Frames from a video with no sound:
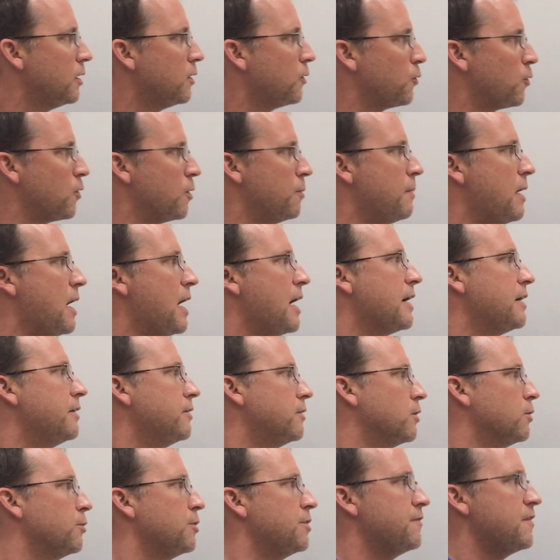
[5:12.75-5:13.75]

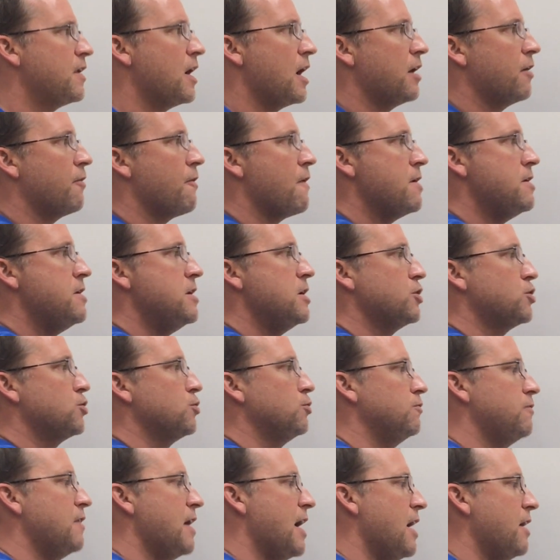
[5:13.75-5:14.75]
Reminder, we've got our
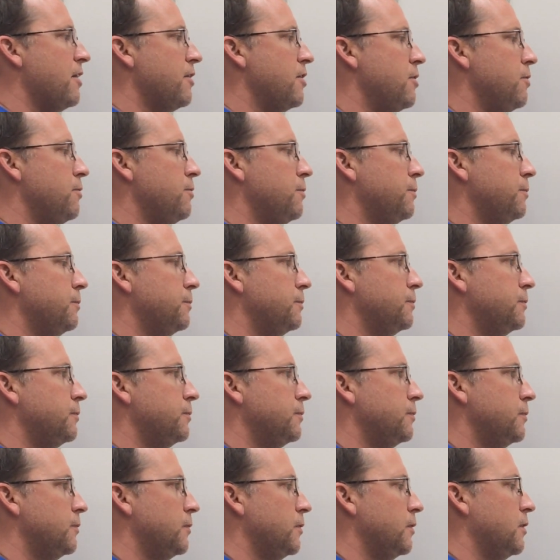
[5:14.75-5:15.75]
initial value,
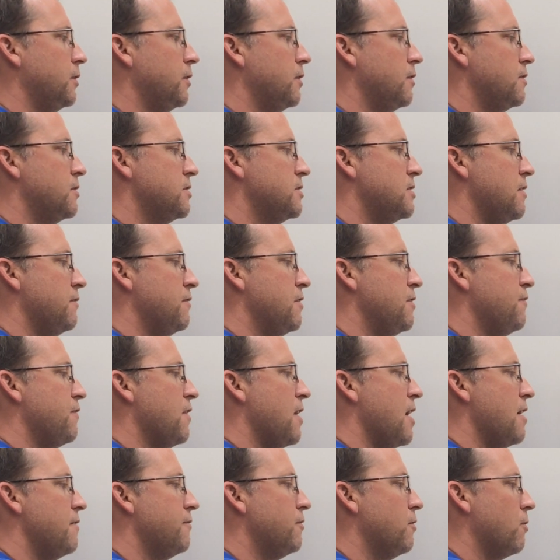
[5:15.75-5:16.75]

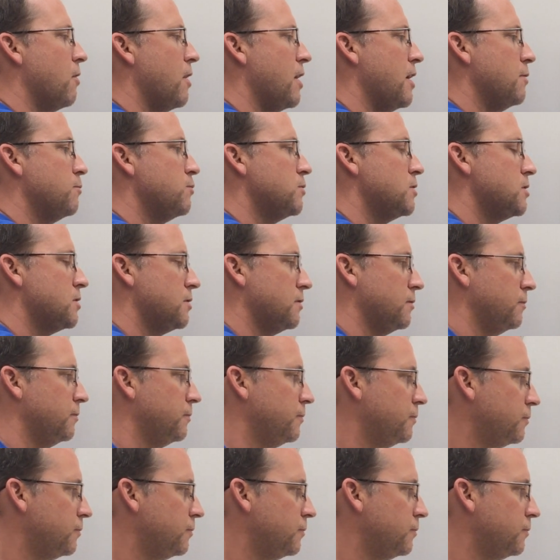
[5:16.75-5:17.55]
75 grams.